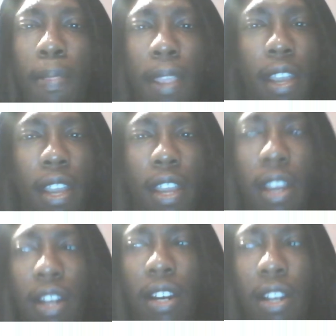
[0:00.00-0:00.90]

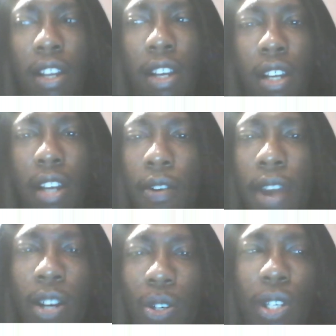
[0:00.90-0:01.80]
And now,
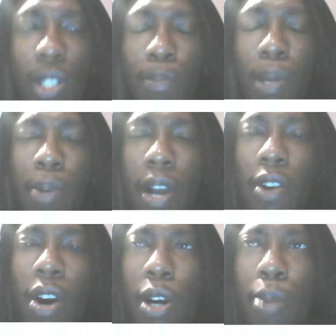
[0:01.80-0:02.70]
naturally, some people have
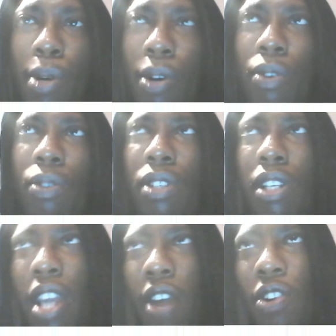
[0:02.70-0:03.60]
harder bones and
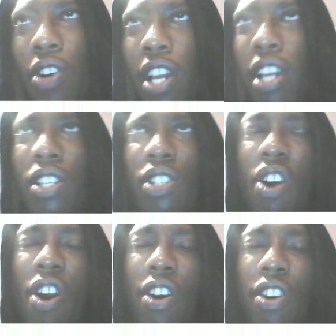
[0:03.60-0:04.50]
heavier hands and
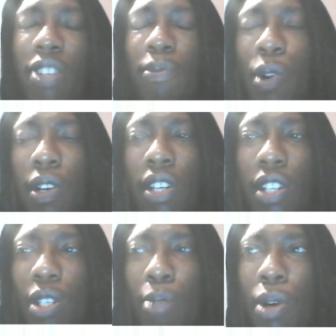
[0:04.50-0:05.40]
harder, more
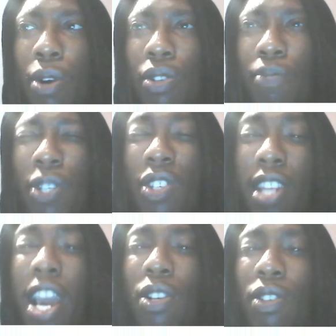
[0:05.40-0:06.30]
conditioned bones, but just
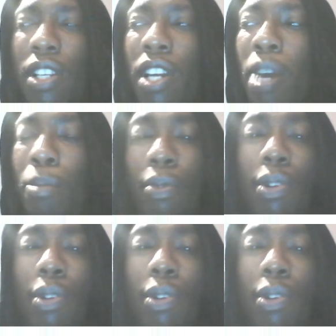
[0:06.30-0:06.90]
naturally. But when you